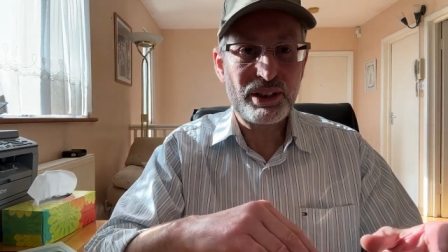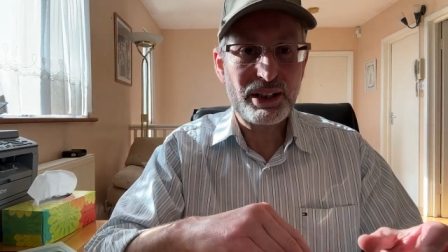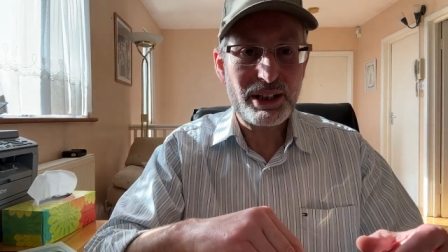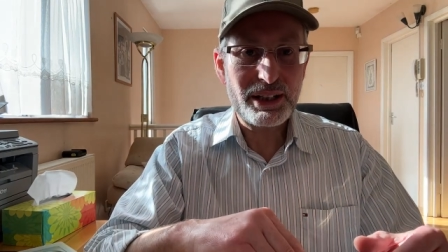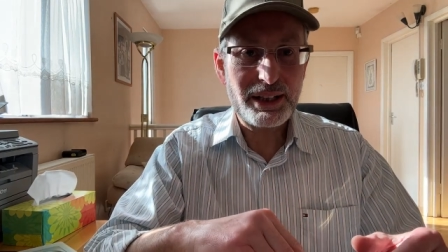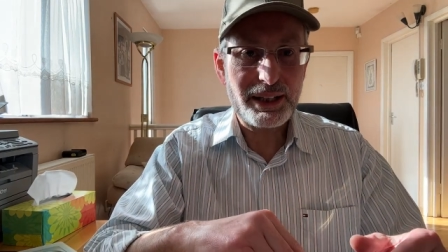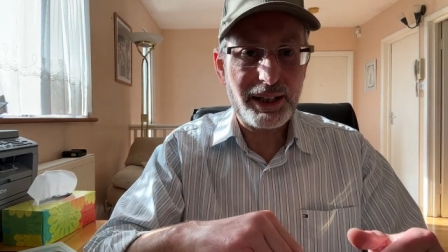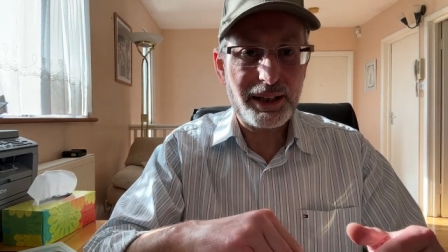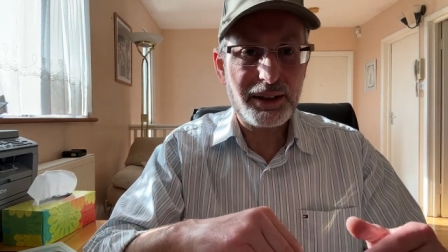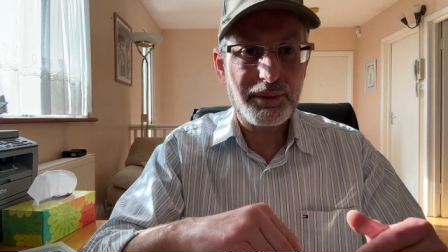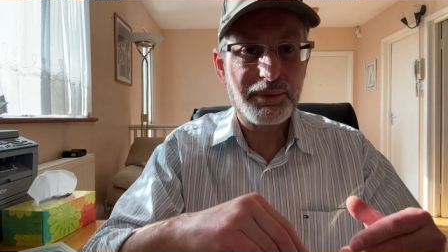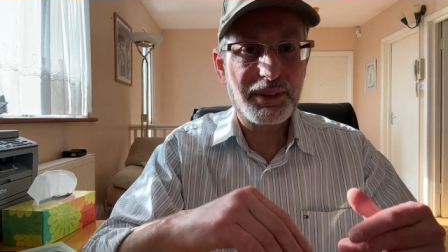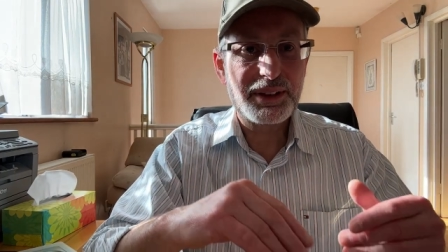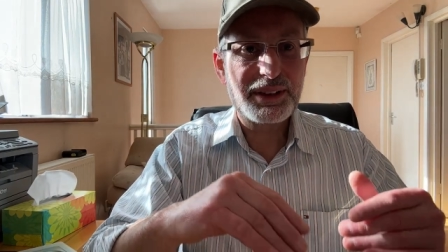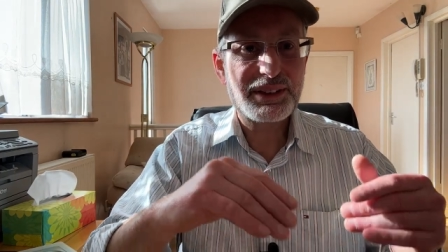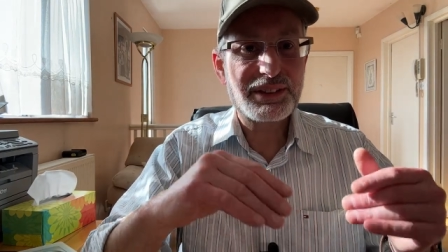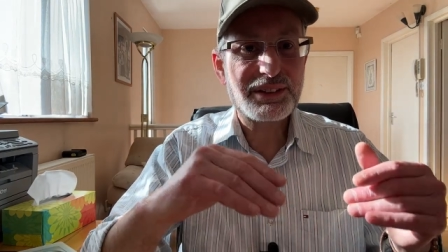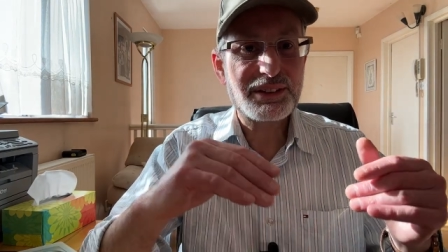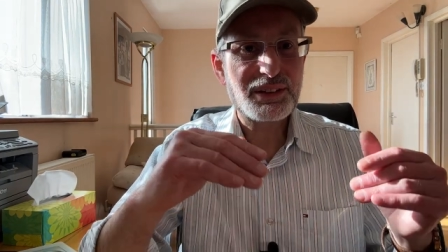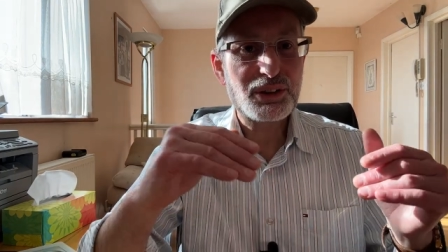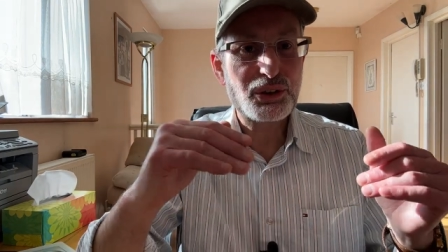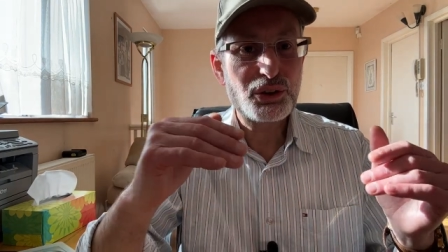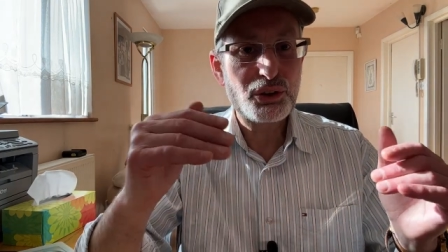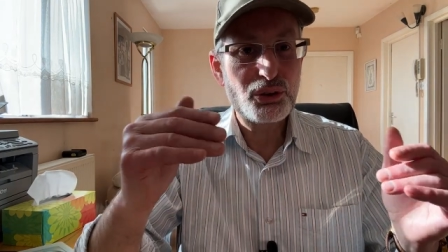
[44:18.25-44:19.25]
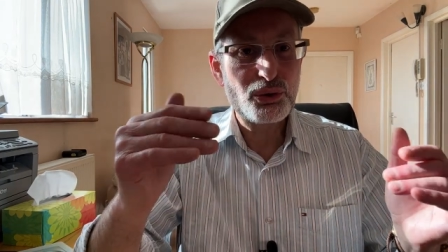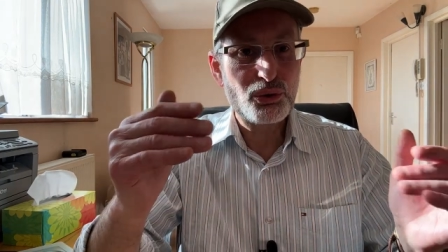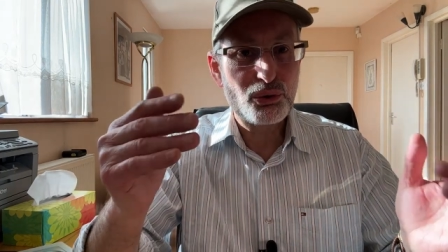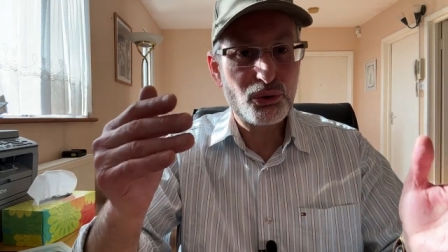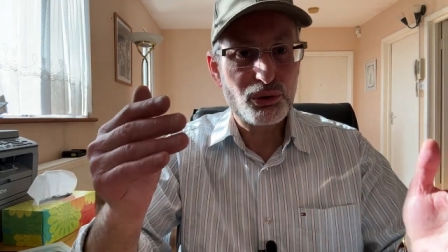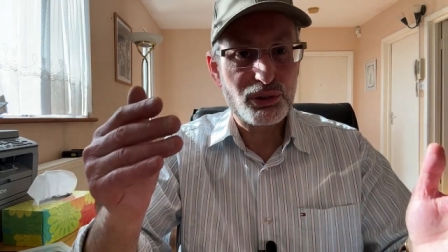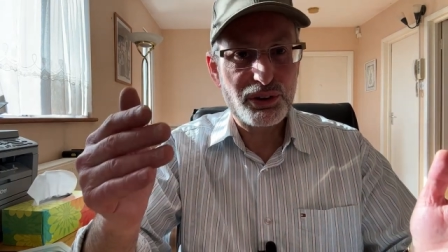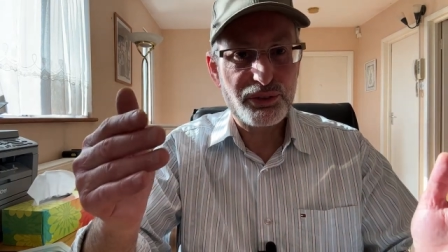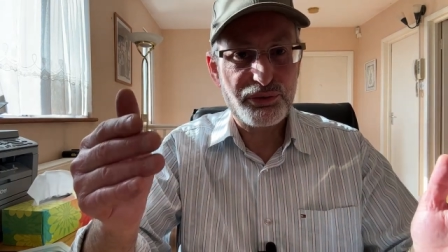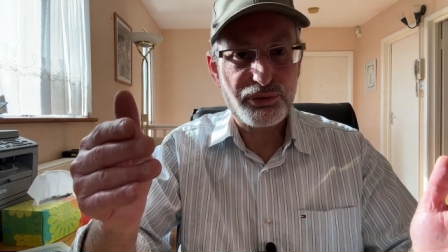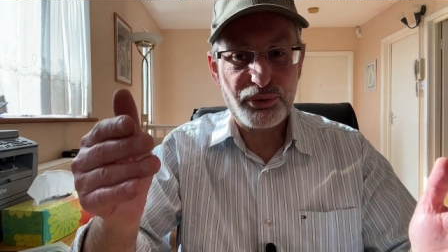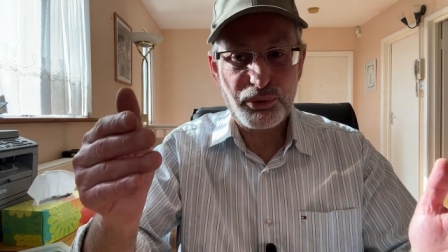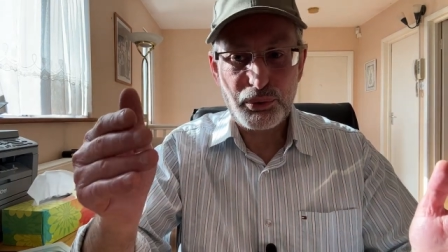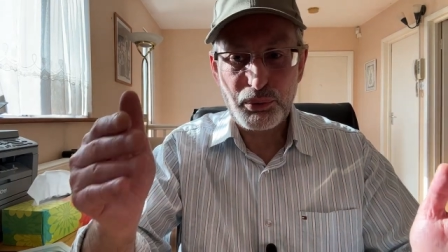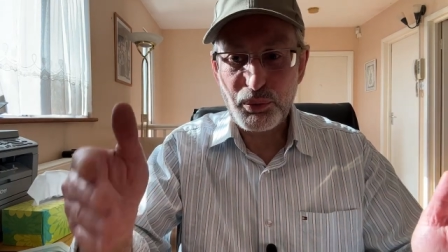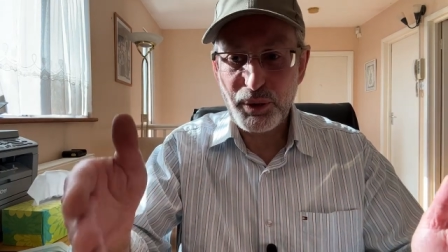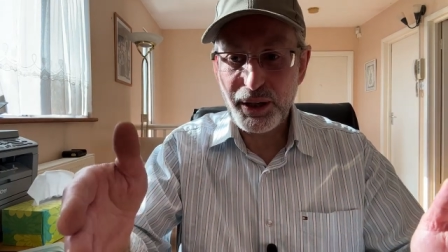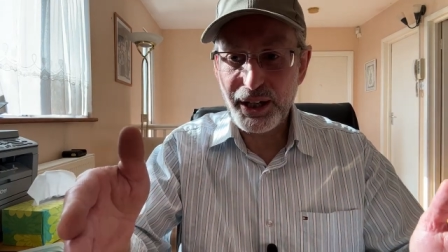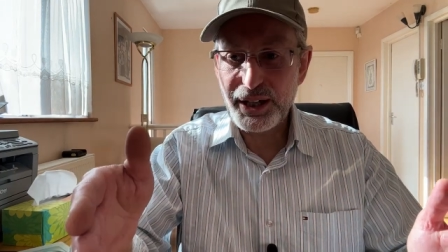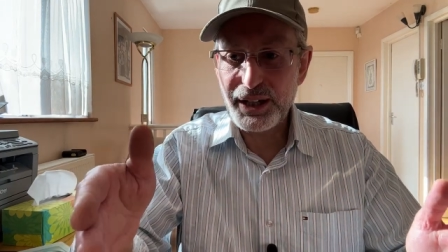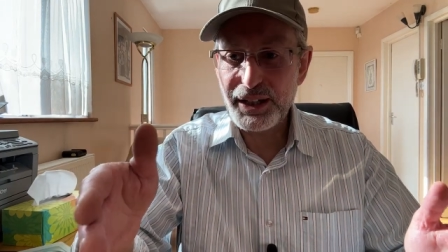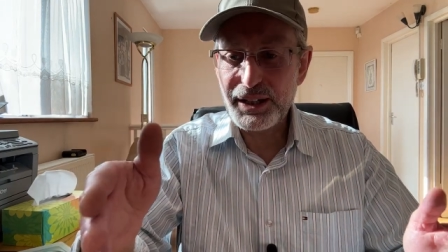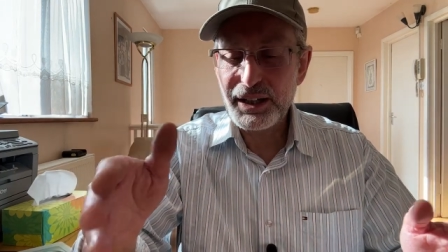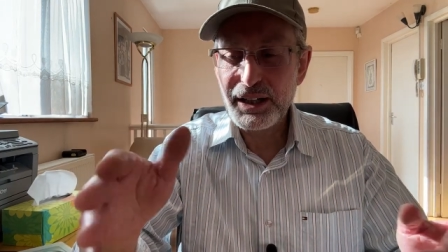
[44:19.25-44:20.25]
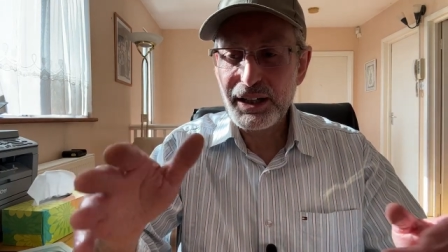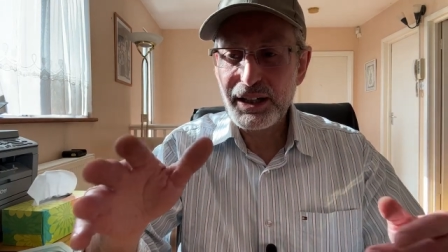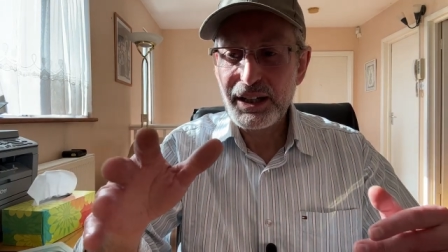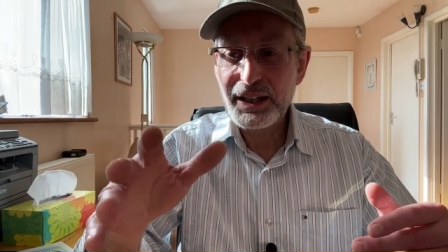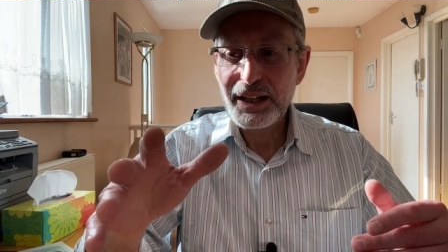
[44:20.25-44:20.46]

climates, cured different way,